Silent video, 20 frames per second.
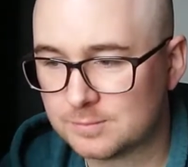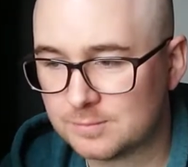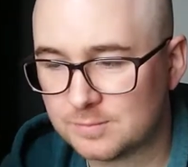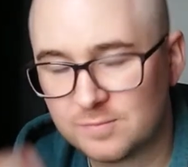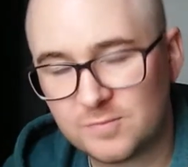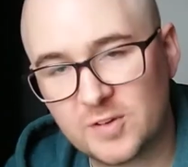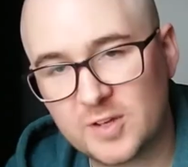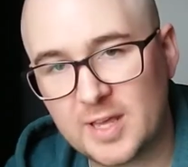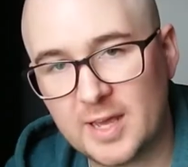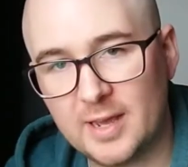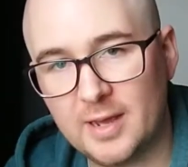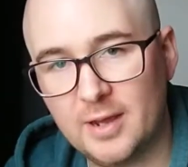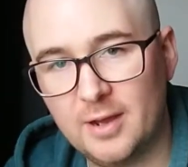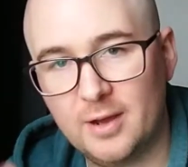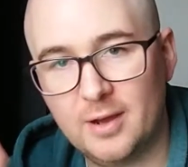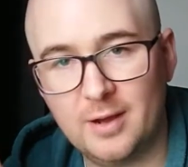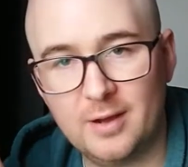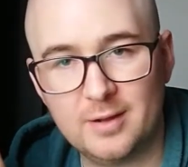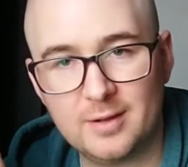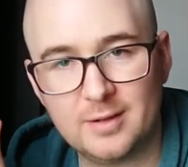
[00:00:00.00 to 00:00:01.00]
Forget
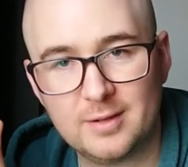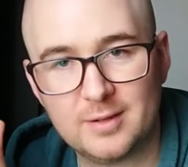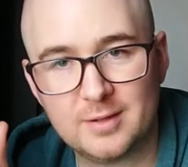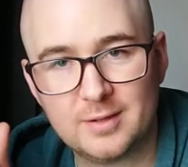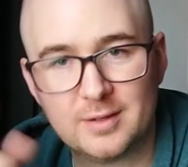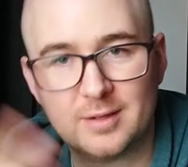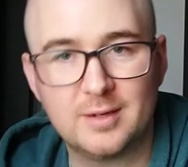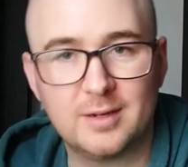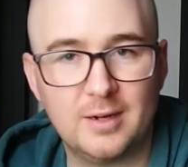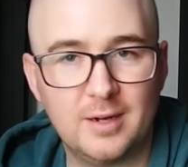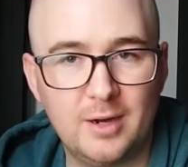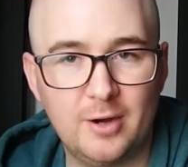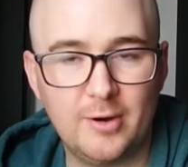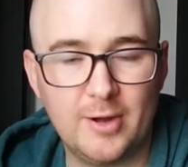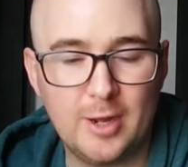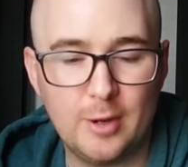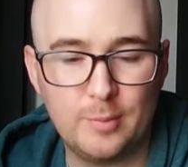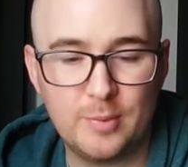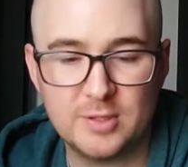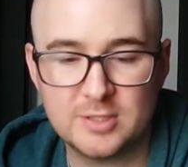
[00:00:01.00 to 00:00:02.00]
her. I'll
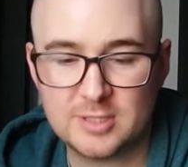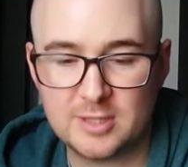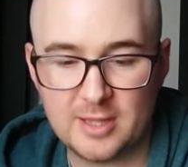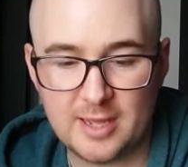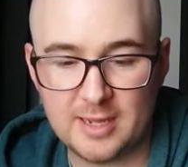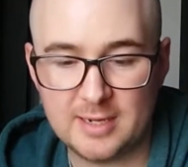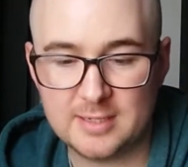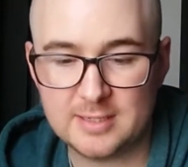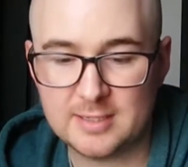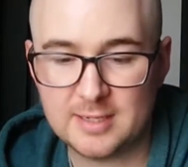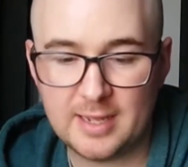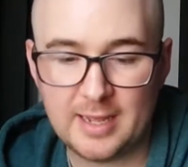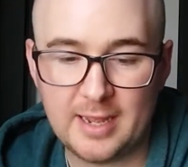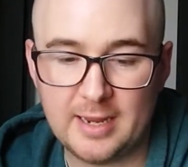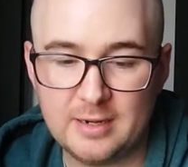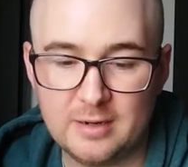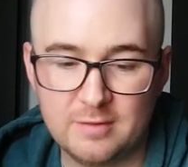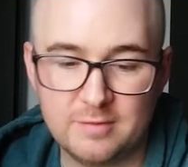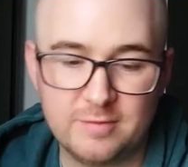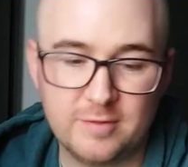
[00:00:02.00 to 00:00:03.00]
help you to the
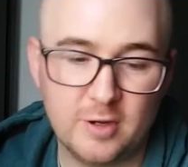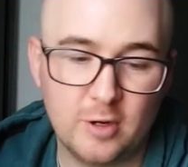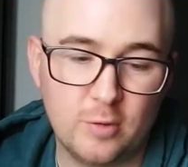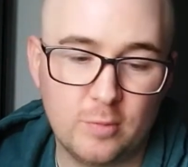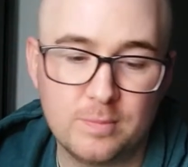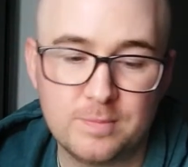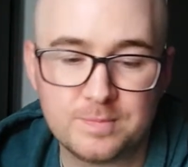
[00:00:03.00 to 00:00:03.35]
end of film.